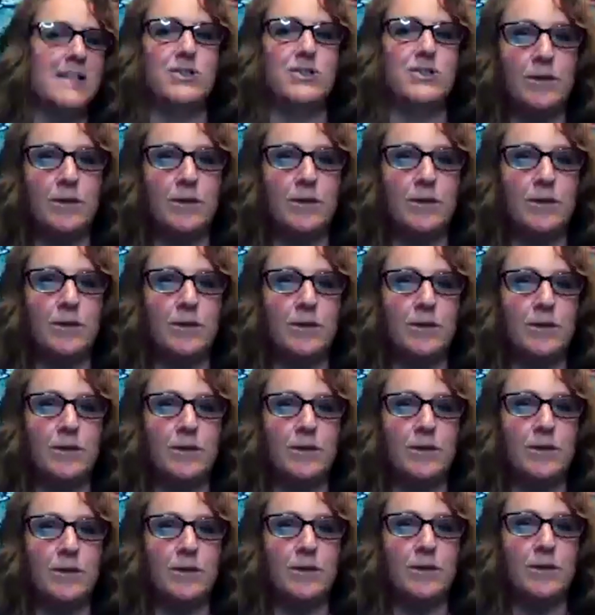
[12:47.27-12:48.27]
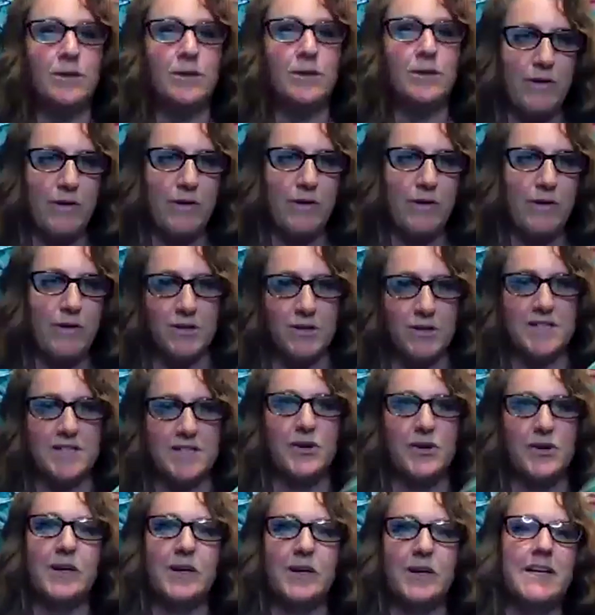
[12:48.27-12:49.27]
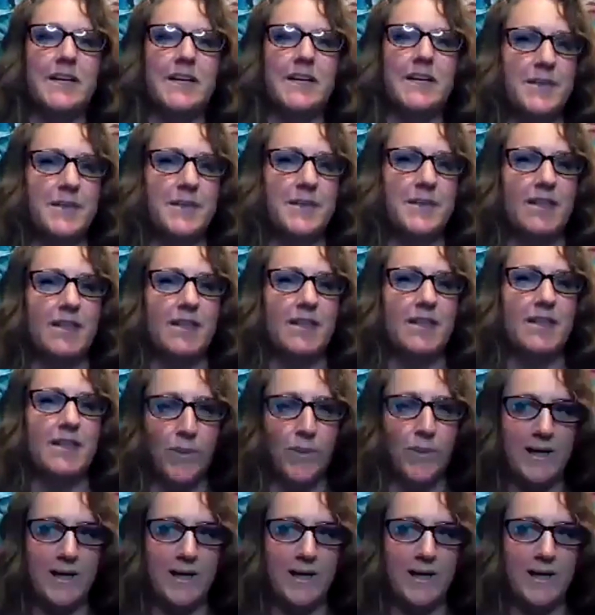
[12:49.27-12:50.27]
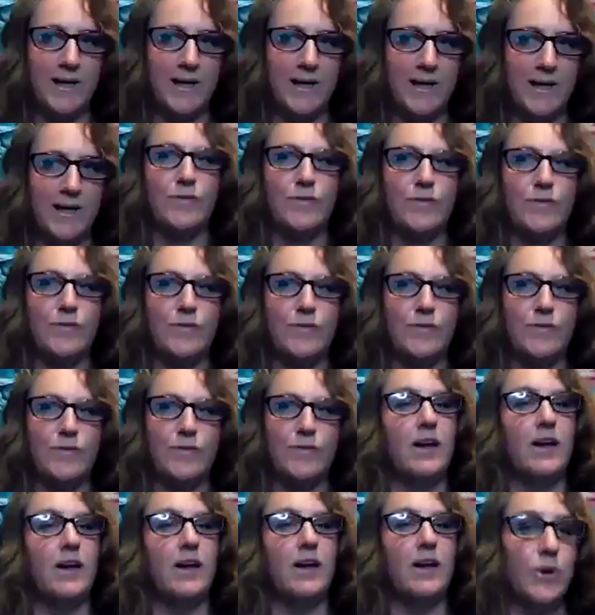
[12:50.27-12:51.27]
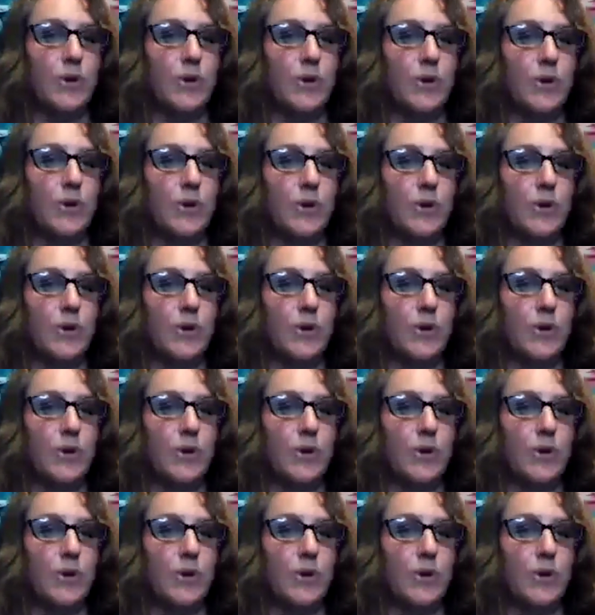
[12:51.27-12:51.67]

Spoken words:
book you originally wrote for adults and turn it into something that you're written now for a younger